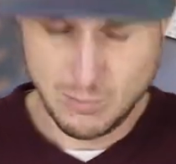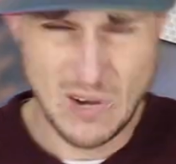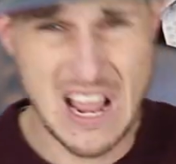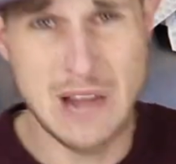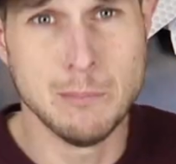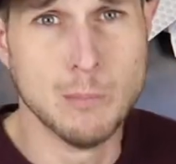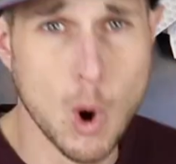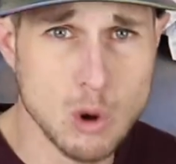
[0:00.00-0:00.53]

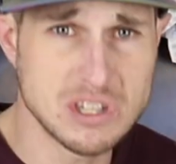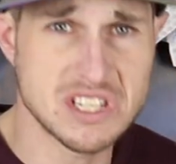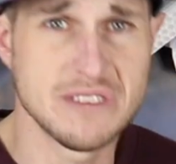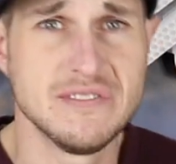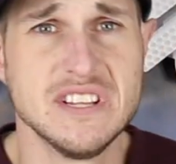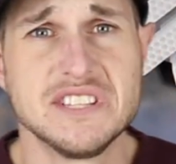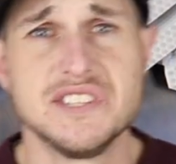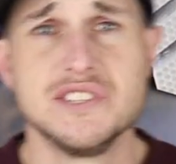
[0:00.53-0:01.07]
And most
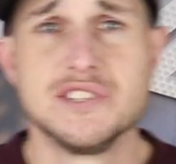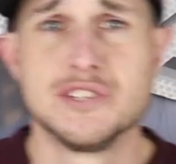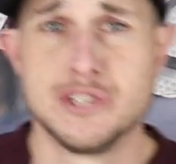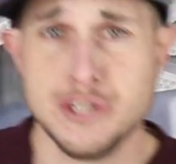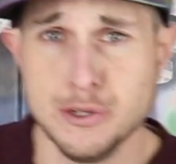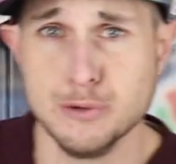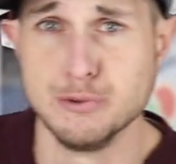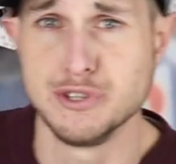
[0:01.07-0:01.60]
of this is
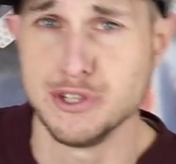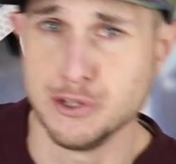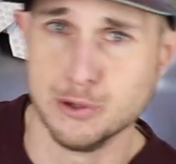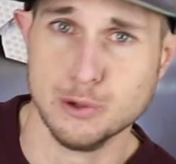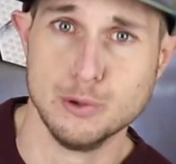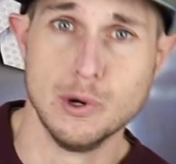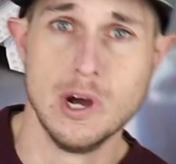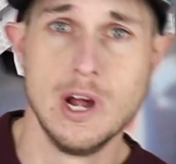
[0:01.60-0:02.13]
due
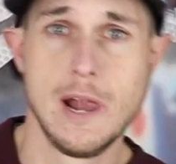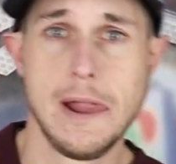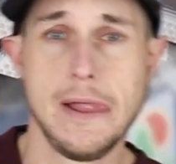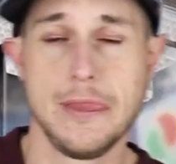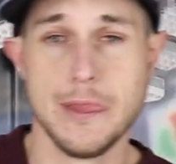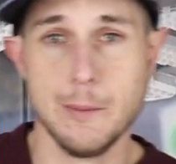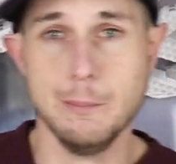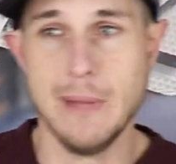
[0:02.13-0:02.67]
to The